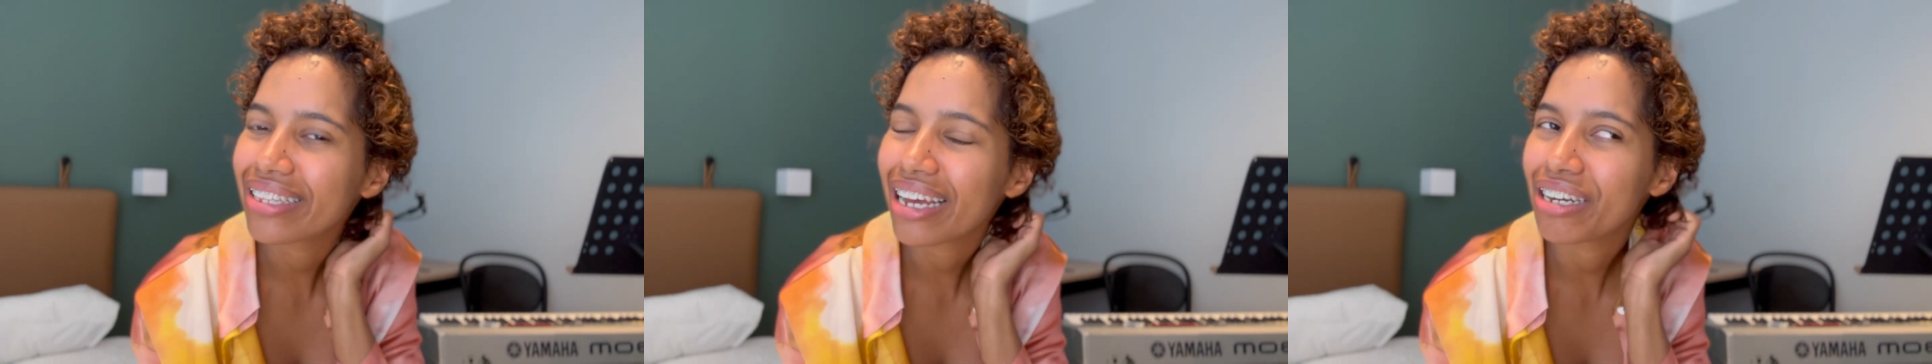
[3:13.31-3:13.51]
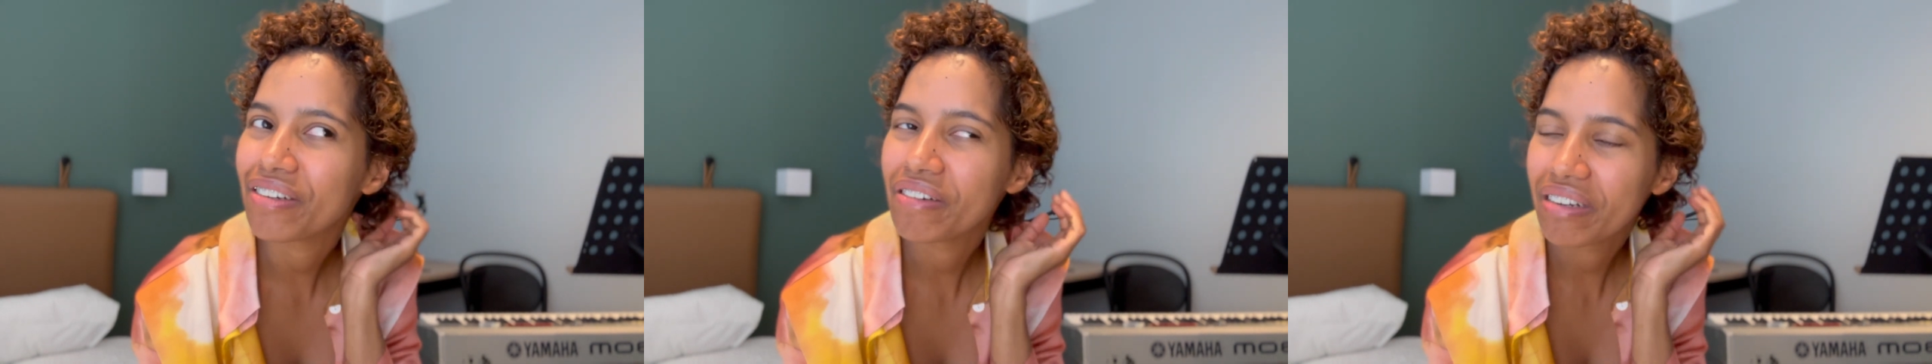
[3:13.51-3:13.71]

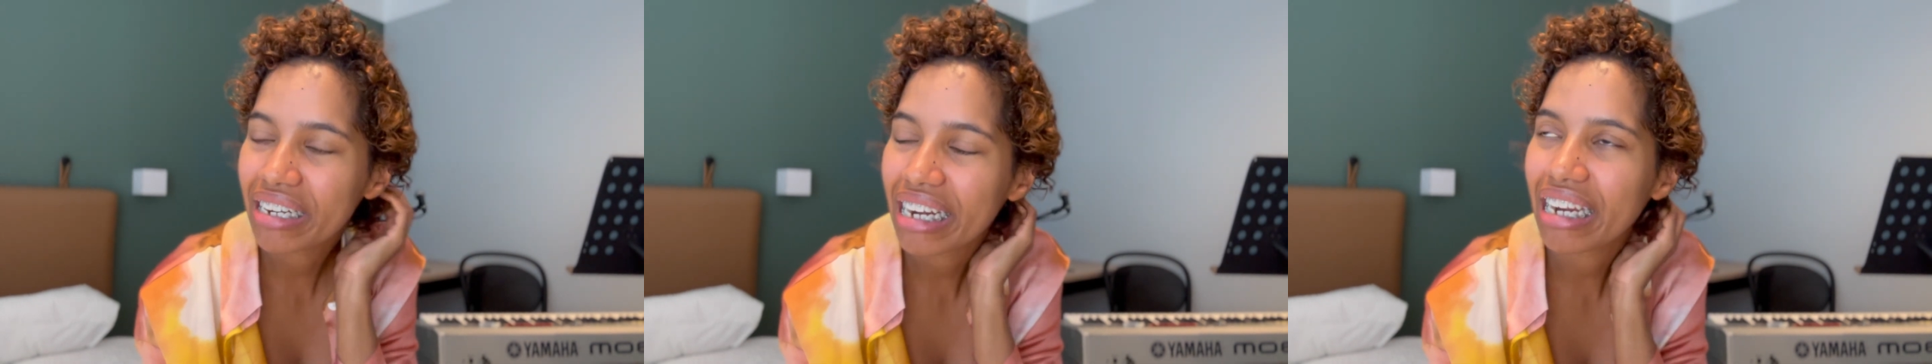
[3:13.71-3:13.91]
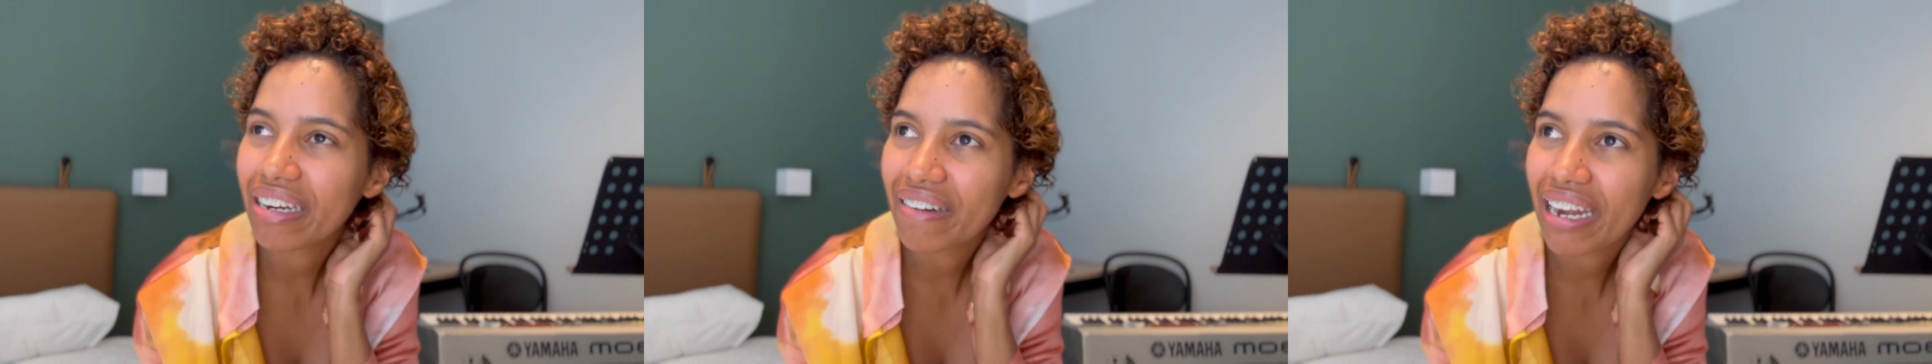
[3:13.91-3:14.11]
I
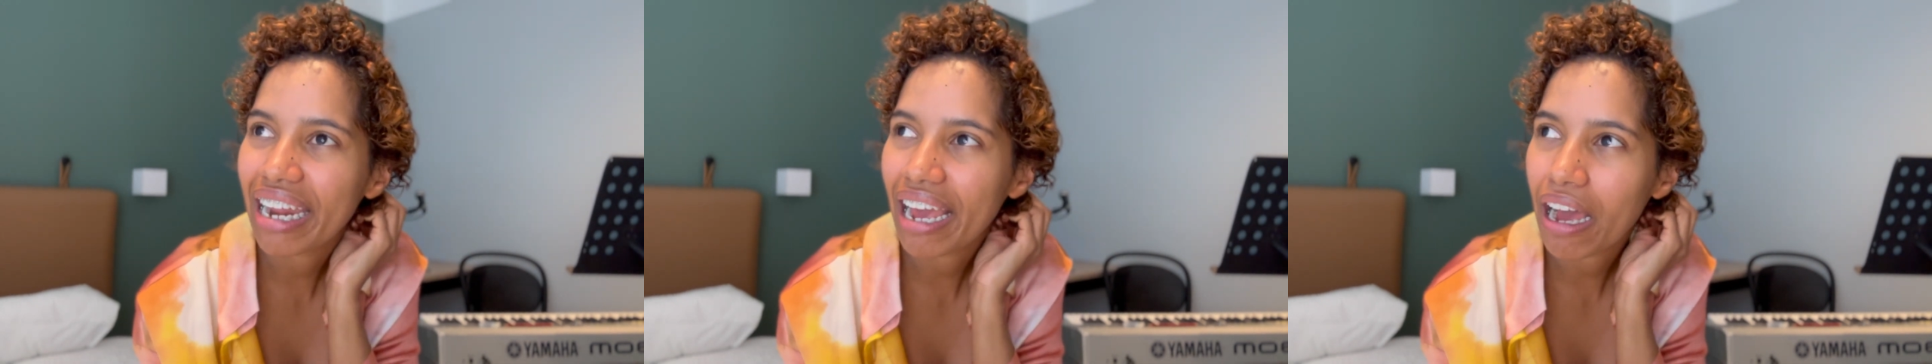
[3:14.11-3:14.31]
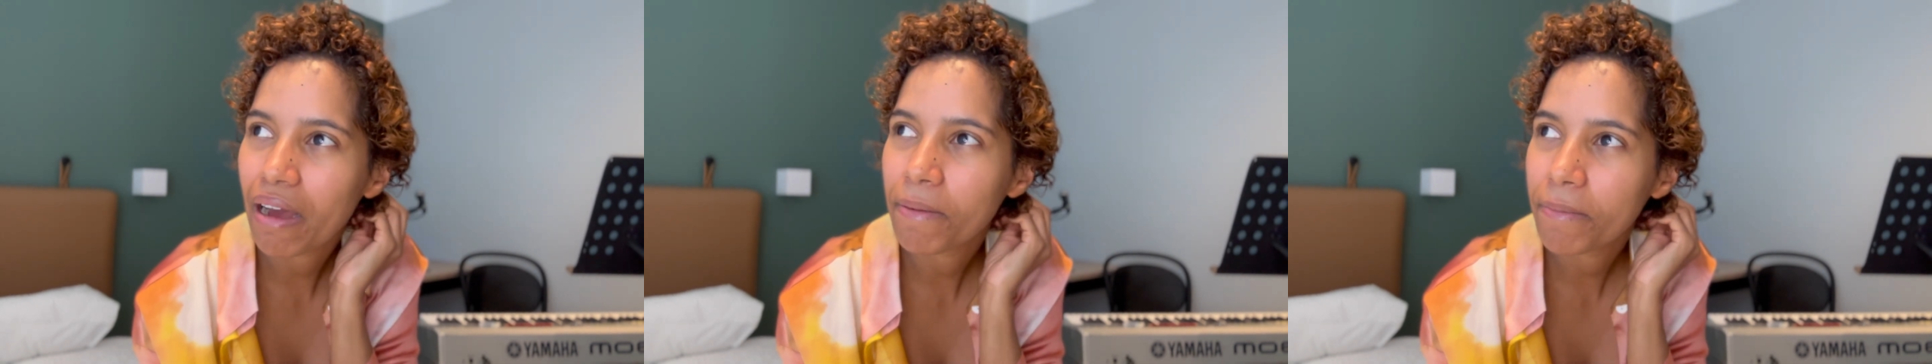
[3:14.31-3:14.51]
really, really
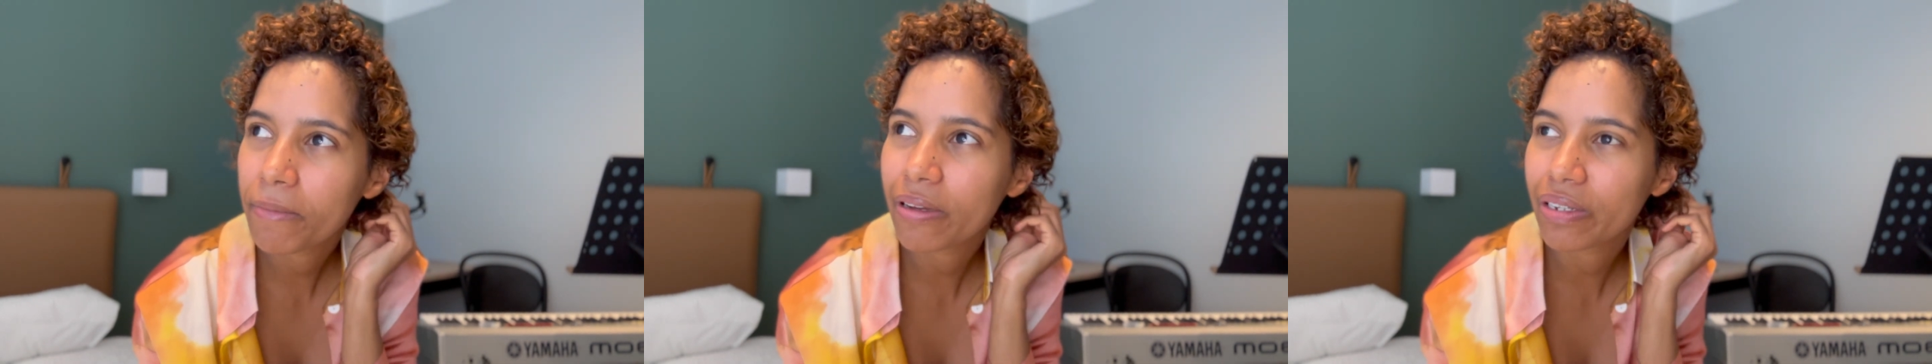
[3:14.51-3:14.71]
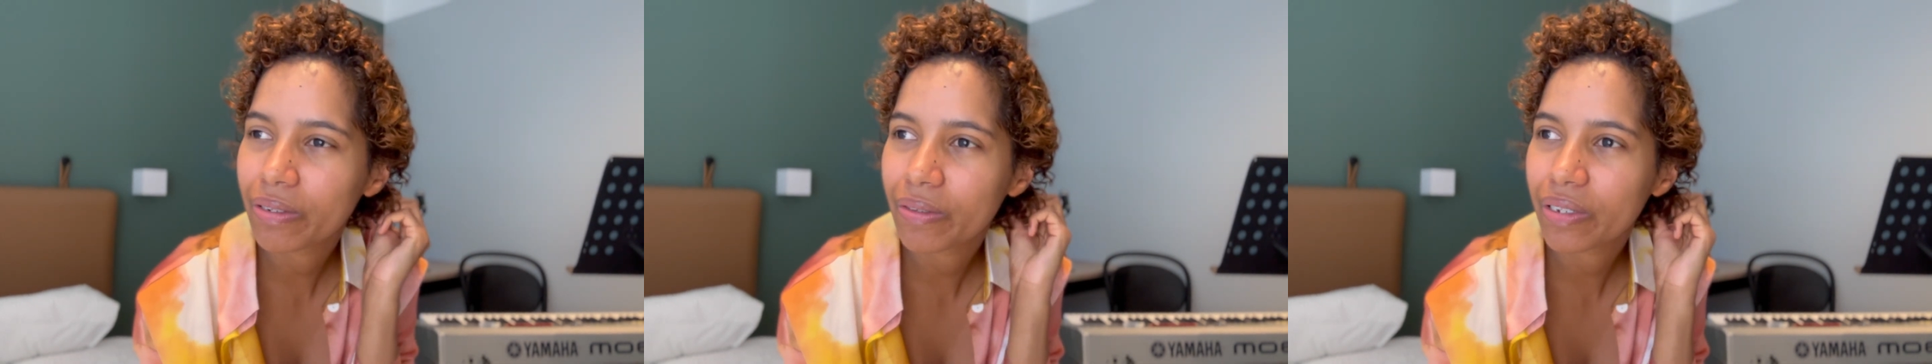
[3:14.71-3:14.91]
am,
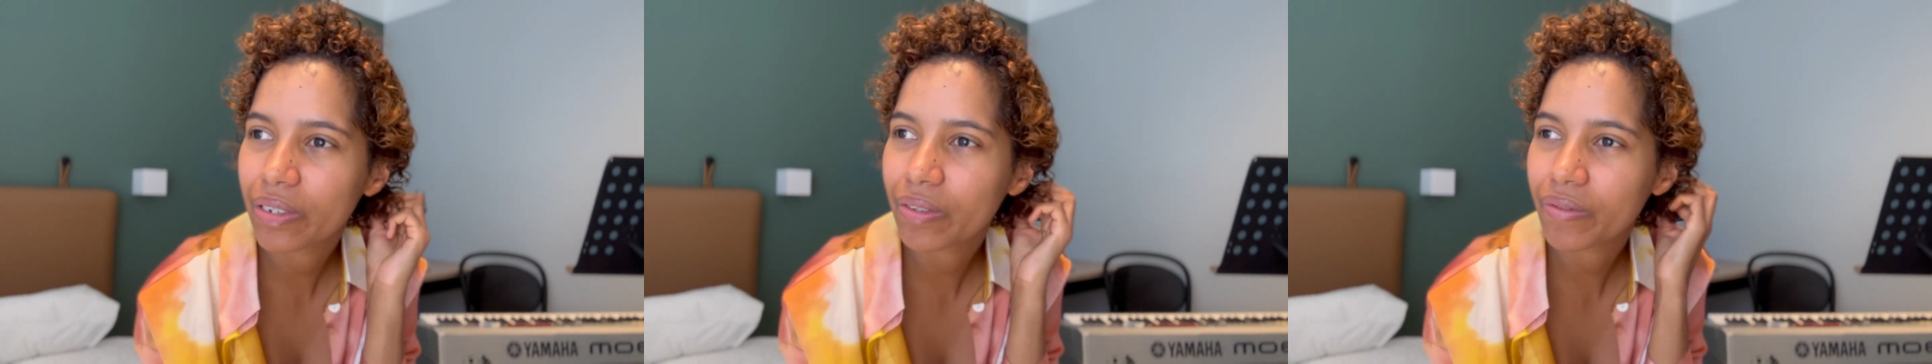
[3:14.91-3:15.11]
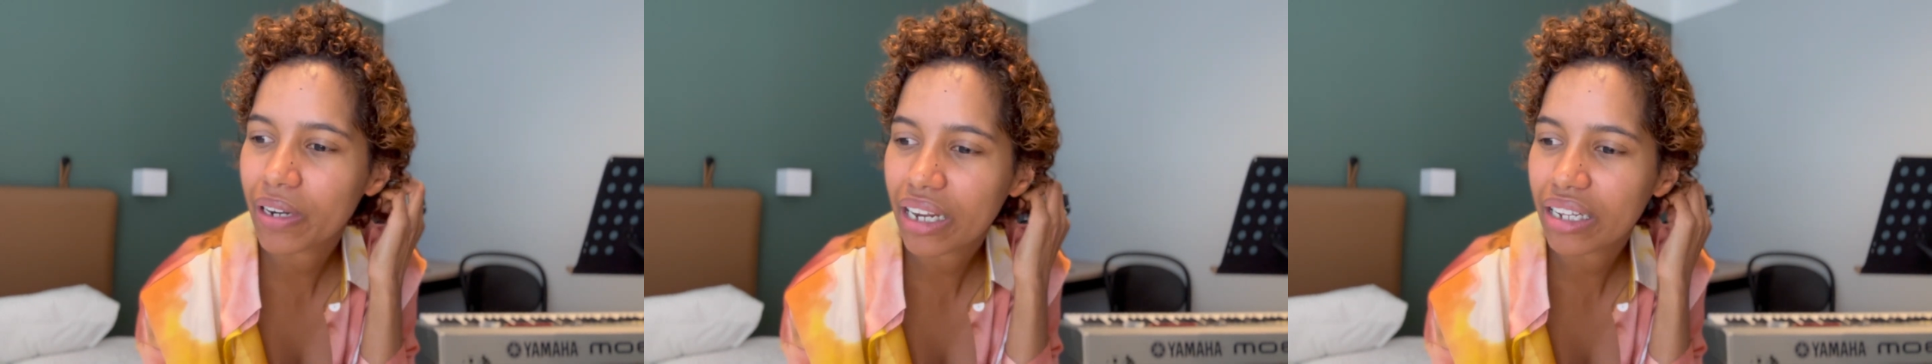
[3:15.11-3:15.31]
because it was
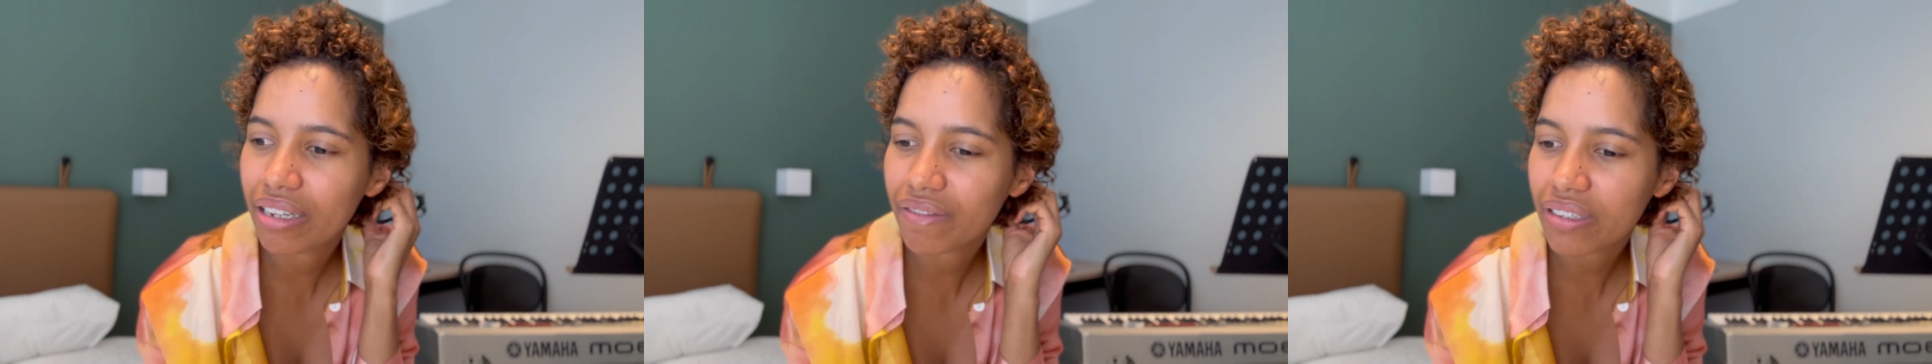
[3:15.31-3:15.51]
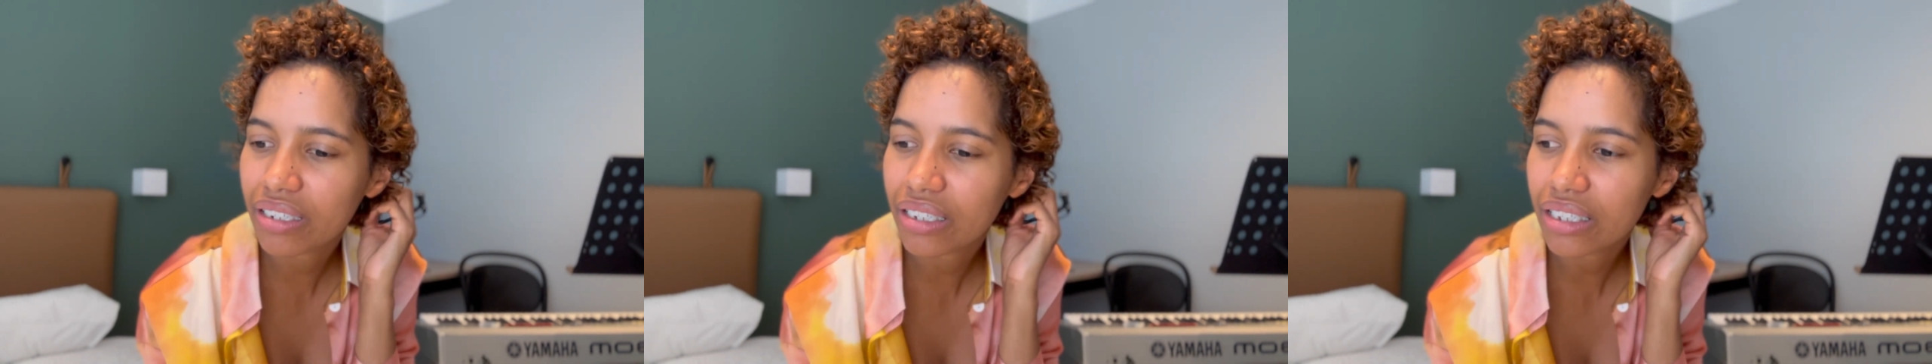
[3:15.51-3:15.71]
really
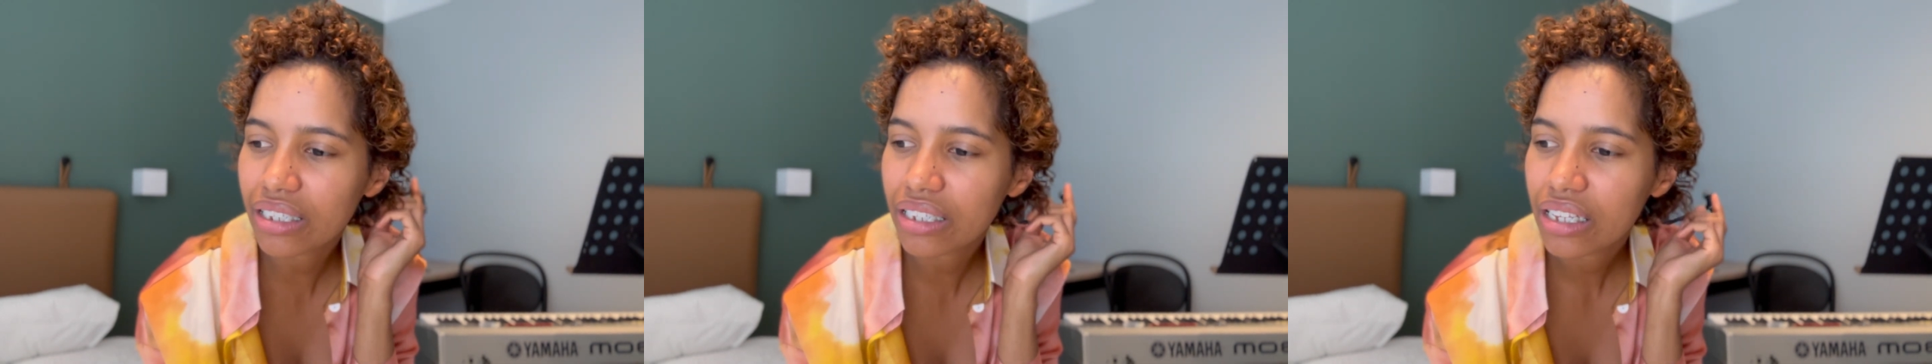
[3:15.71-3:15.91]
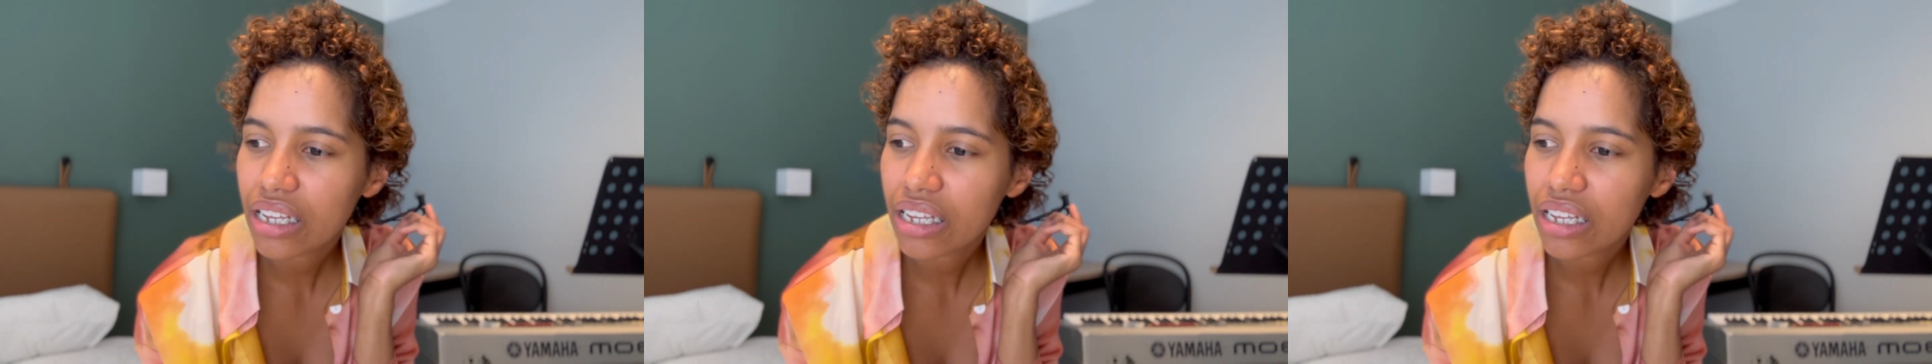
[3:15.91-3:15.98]
difficult.